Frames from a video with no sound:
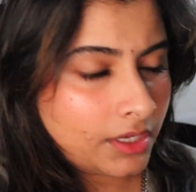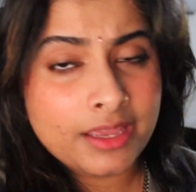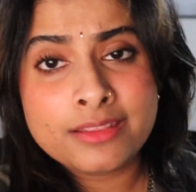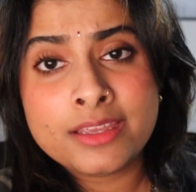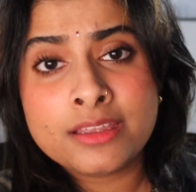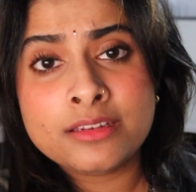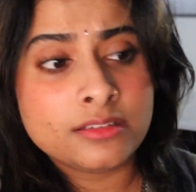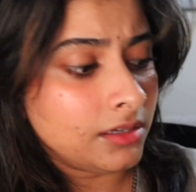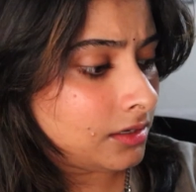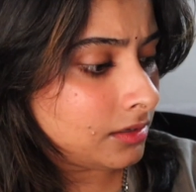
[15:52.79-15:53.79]
And then
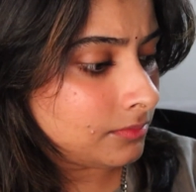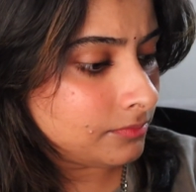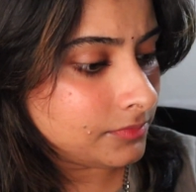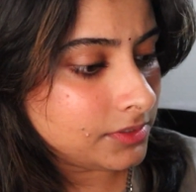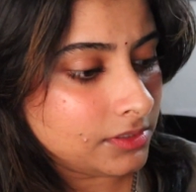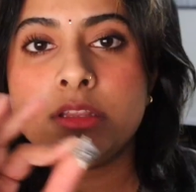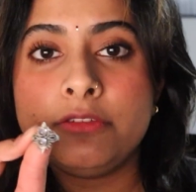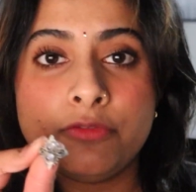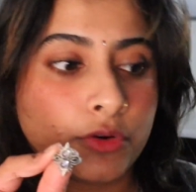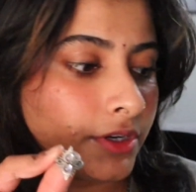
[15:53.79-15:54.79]
comes
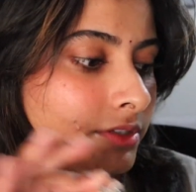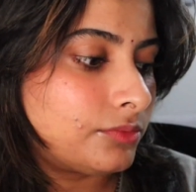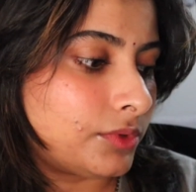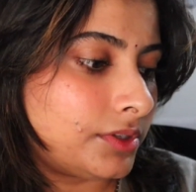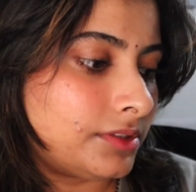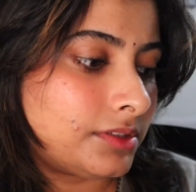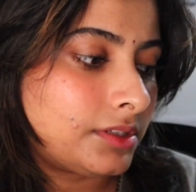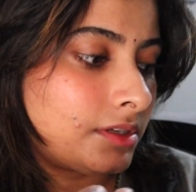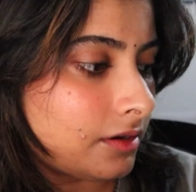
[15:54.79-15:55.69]
Leiforia's ones.